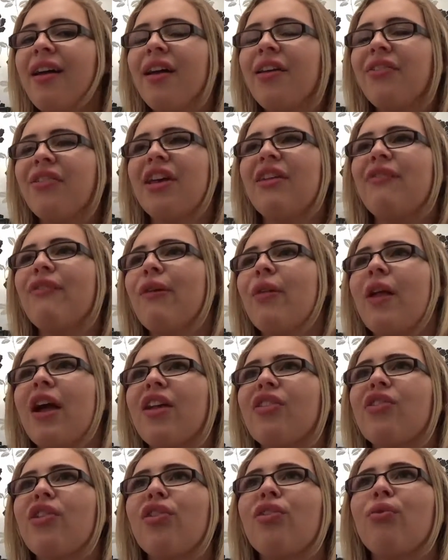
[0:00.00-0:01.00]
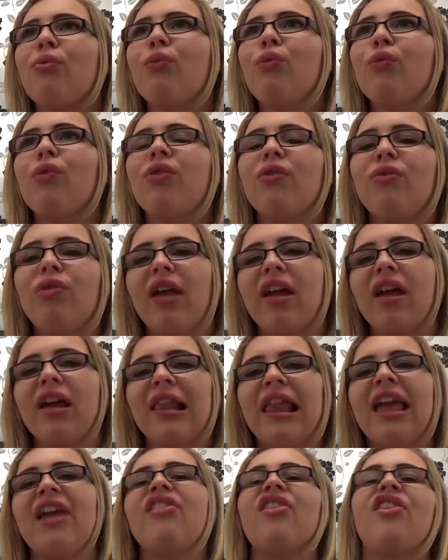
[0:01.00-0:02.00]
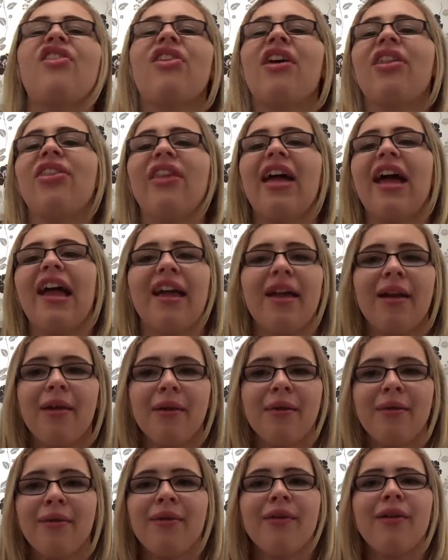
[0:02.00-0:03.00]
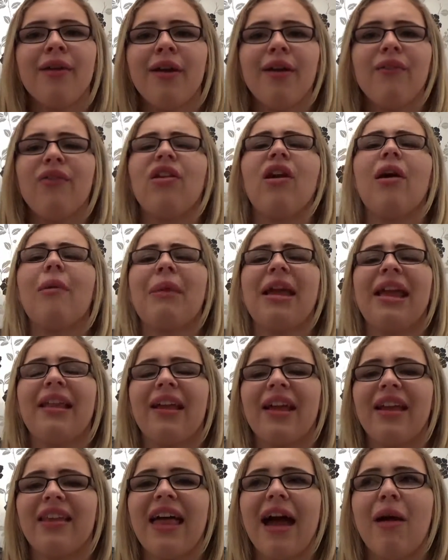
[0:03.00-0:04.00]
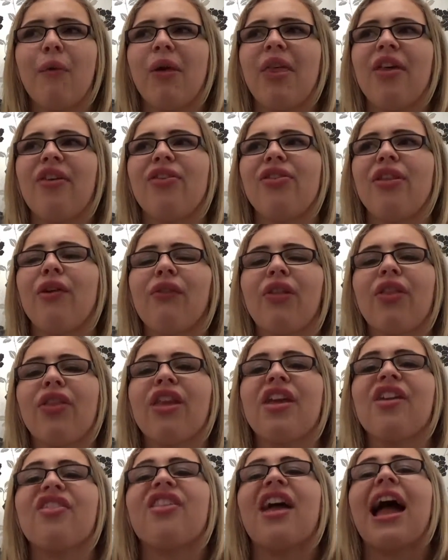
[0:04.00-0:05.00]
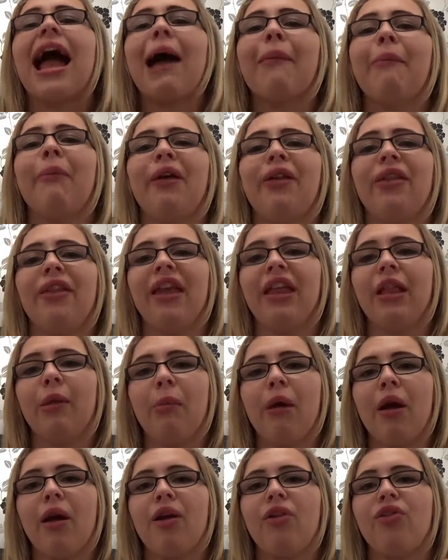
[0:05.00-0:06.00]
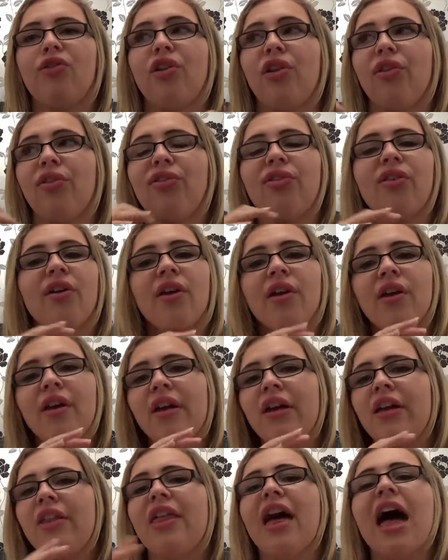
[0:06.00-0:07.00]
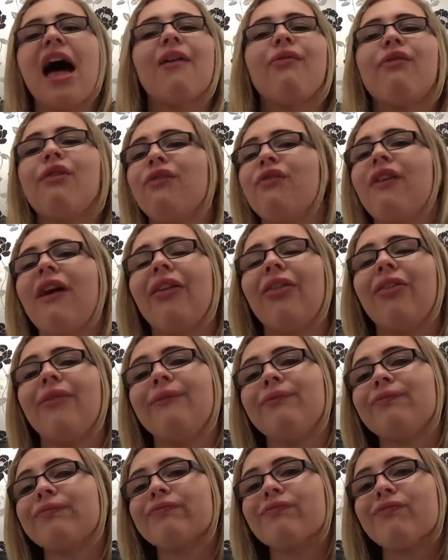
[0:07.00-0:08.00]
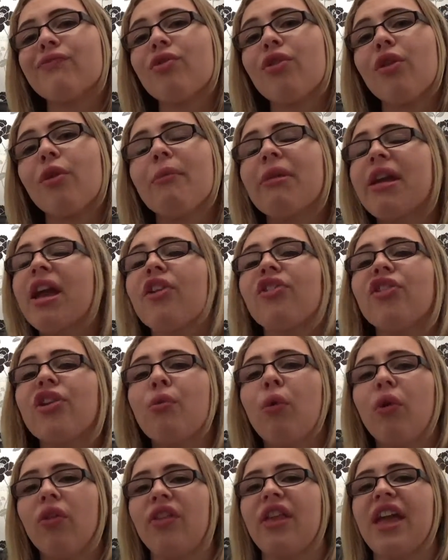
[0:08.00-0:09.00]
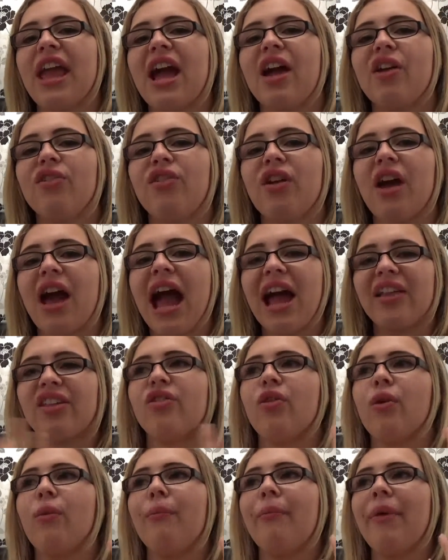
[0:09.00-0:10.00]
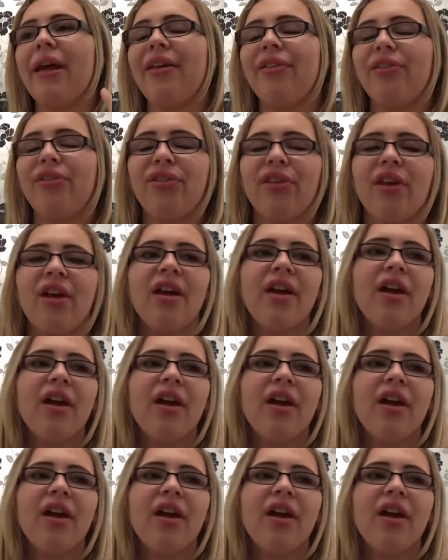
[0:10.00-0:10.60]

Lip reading: so you feel like just like a lazy Sunday, if you know what I mean, like that, where nothing needs to happen in a book, it's just there for fun because you want the extra added on bits,